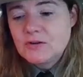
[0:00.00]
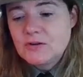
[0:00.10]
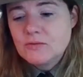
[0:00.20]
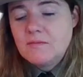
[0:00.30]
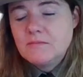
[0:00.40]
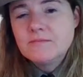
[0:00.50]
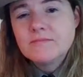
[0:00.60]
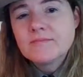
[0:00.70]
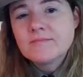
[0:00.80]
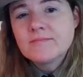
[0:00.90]

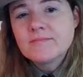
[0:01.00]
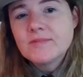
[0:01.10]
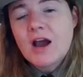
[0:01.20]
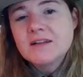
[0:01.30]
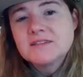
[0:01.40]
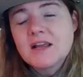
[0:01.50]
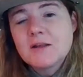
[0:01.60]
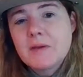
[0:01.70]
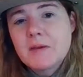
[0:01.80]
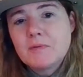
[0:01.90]
You know, I'd say to
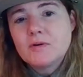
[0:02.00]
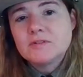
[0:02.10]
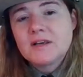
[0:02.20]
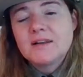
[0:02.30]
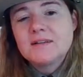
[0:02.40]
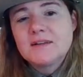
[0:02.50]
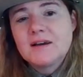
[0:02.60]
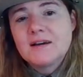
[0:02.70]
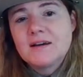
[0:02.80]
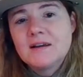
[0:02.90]
people
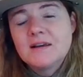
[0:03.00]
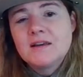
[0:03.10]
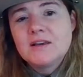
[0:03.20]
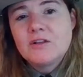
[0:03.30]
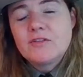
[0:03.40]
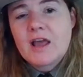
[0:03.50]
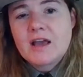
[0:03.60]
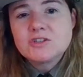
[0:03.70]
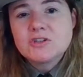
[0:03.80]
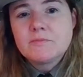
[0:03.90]
that, you know, the
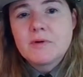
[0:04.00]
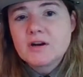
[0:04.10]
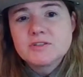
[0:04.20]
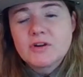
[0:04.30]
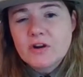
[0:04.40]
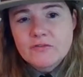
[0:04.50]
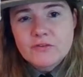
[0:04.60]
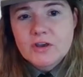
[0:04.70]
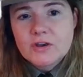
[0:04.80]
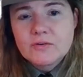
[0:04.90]
national parks are here for
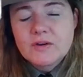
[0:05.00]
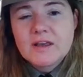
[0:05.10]
you.